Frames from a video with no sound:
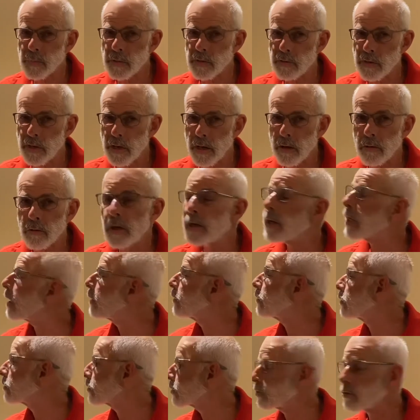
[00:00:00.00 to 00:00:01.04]
there, and
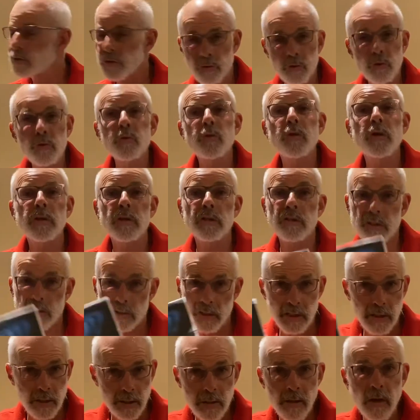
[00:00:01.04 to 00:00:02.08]
you're soon going to
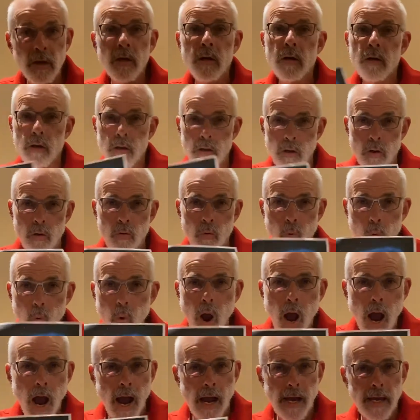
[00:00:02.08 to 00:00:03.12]
see
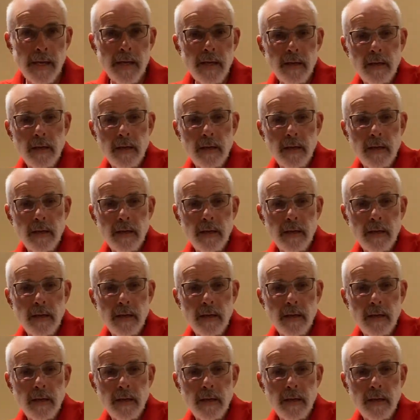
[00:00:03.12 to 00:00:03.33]
why